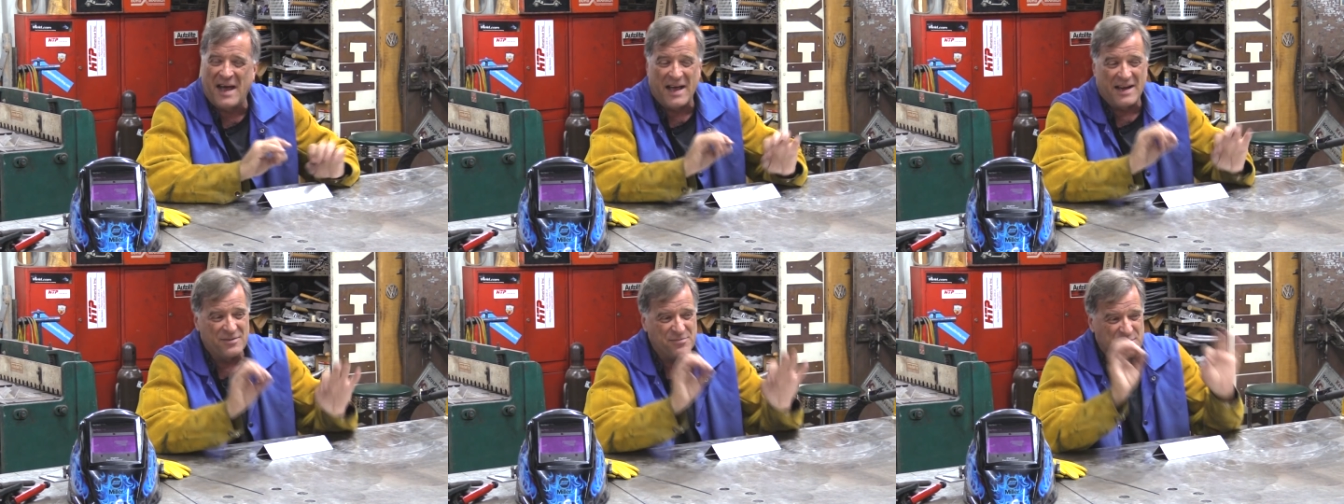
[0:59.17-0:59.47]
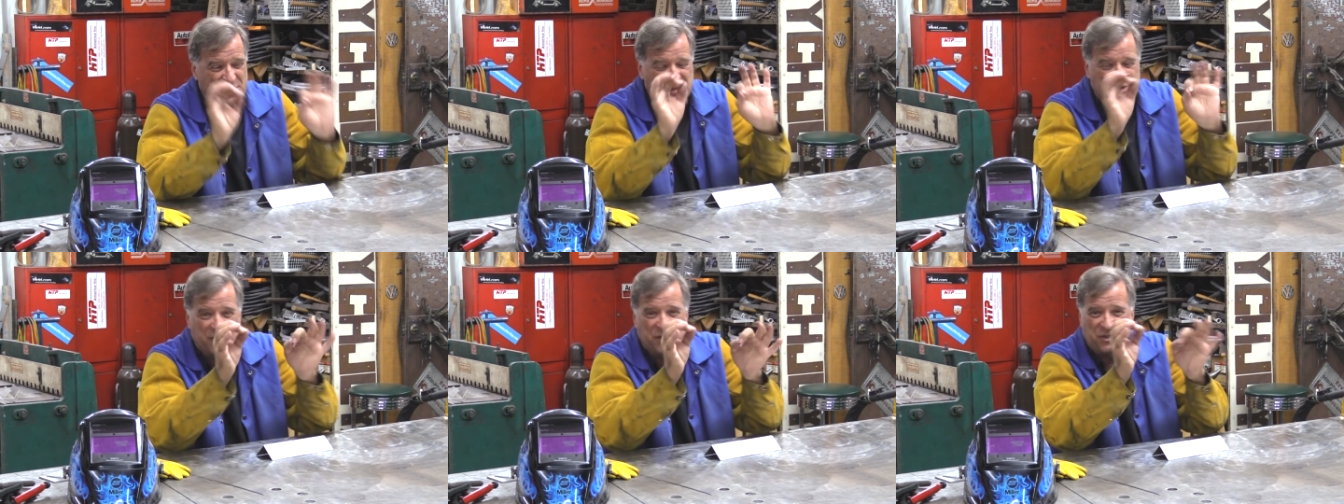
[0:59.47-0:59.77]
out
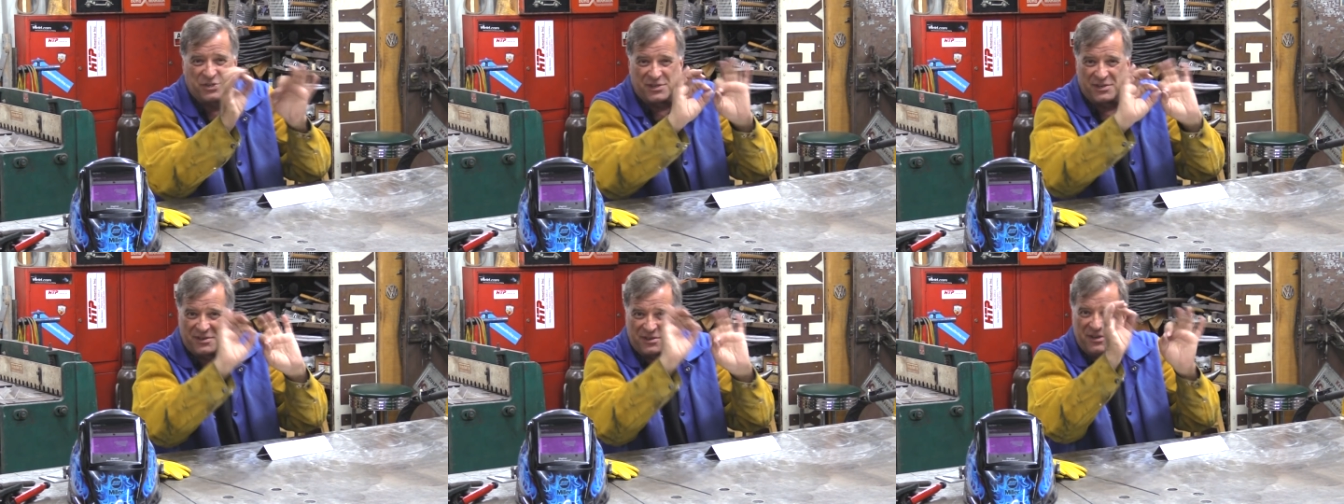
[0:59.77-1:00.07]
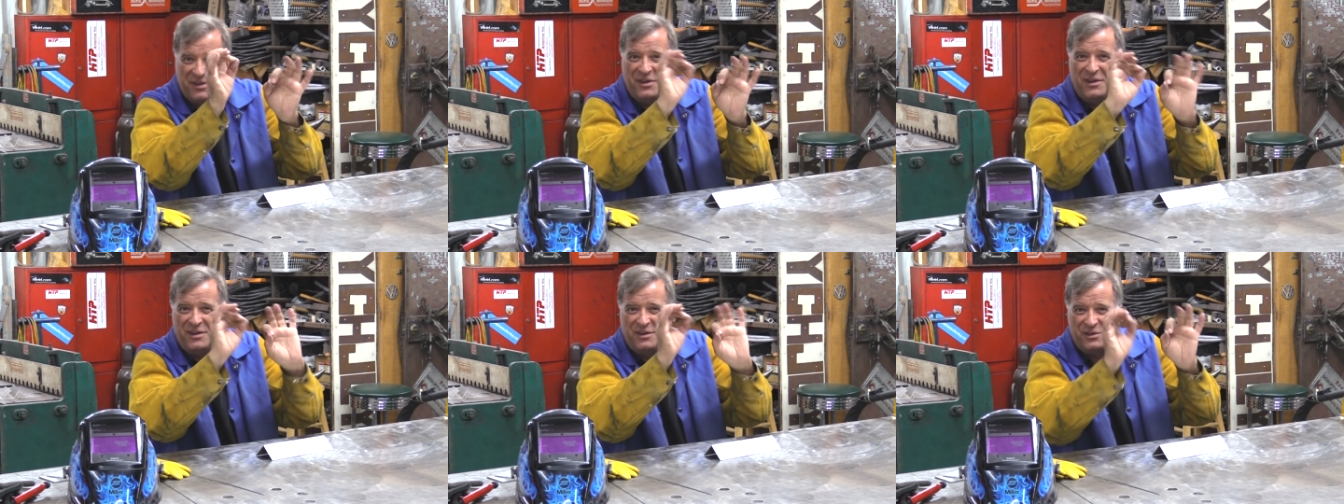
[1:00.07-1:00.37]
of
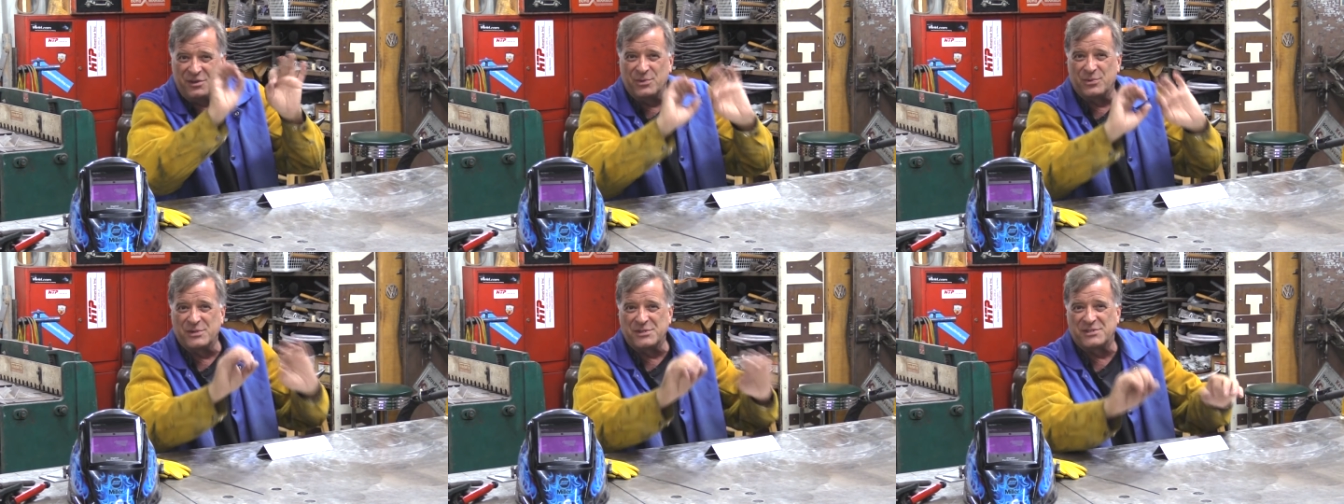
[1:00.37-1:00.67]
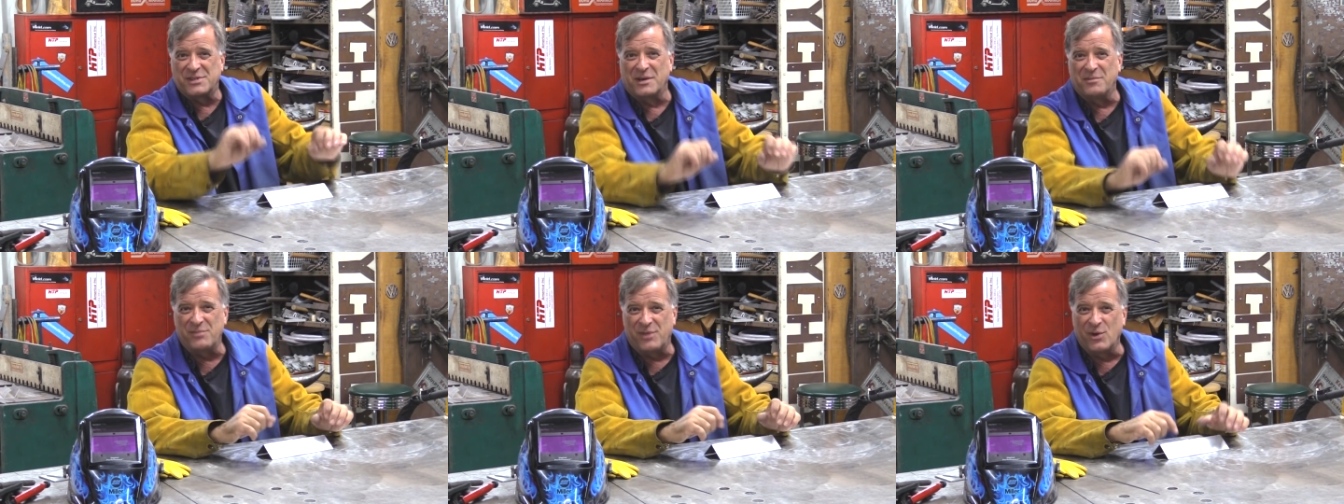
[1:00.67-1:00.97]
position
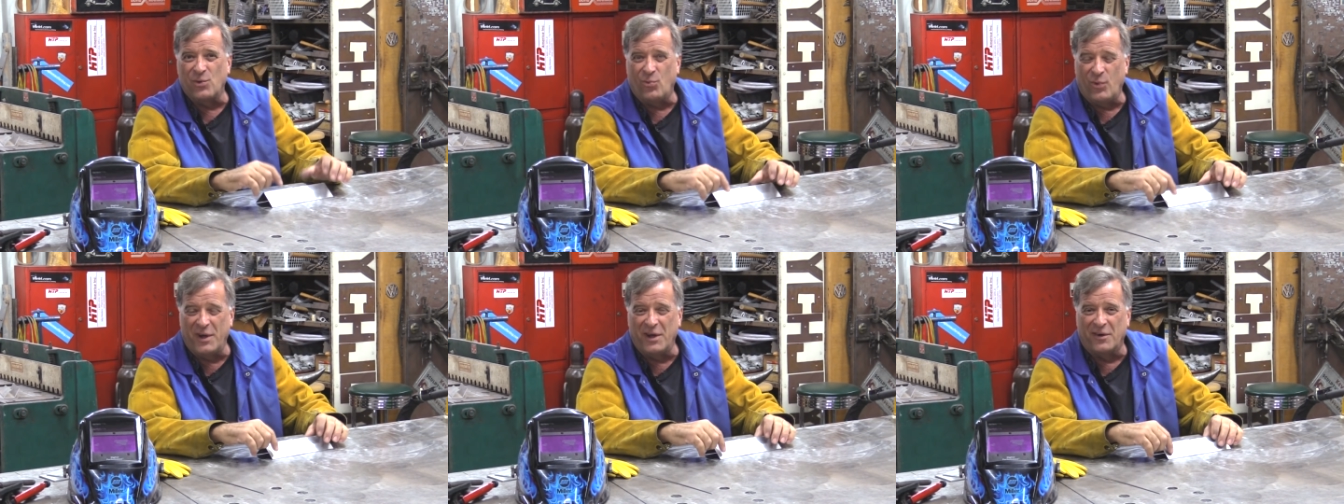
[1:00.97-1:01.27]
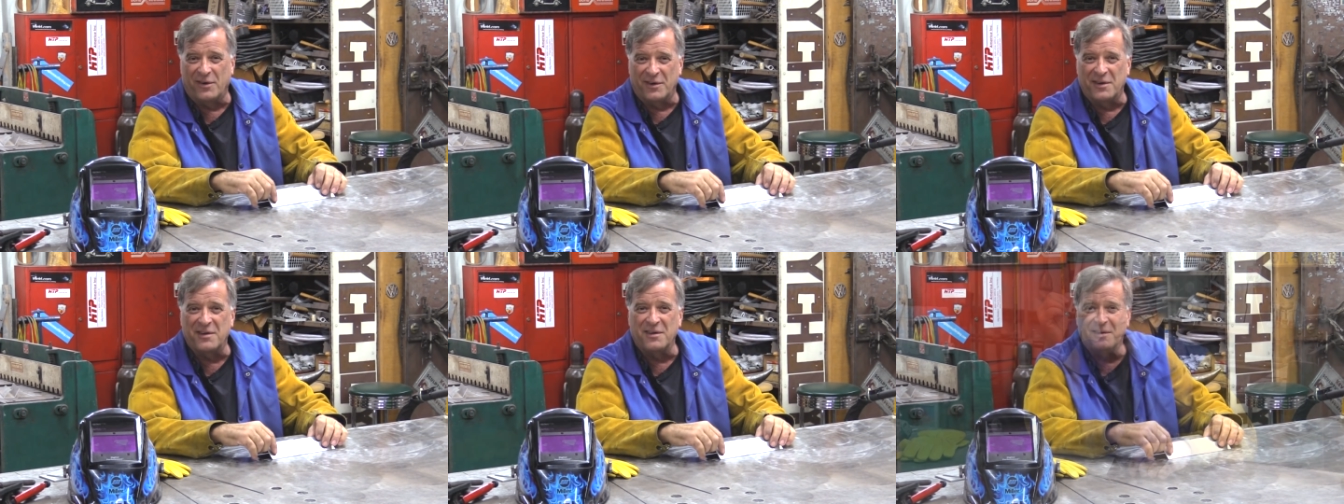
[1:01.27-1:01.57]
doing something
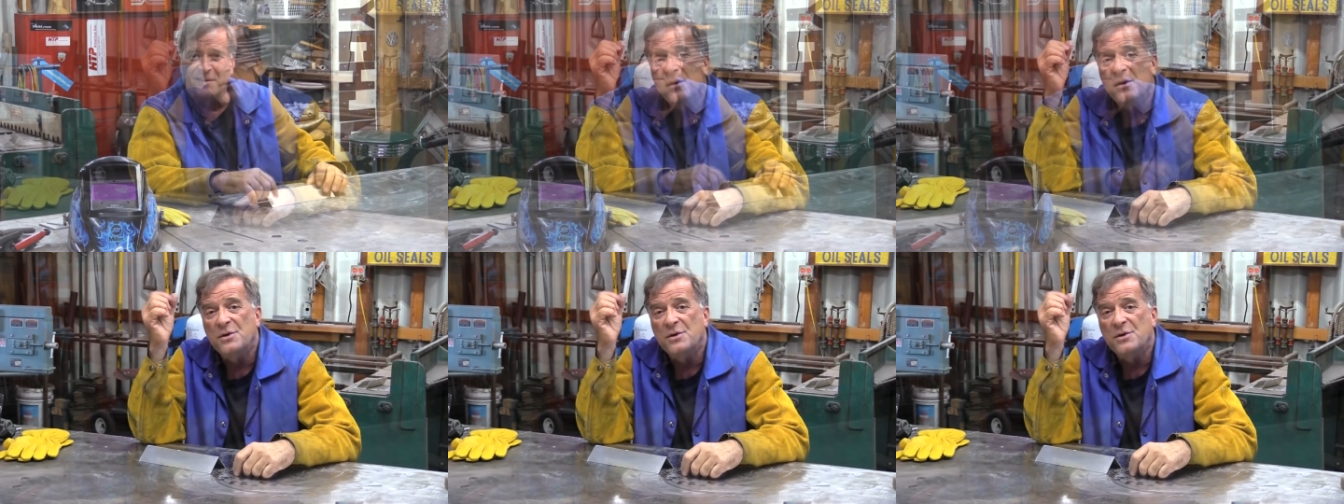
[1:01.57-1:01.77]
weird.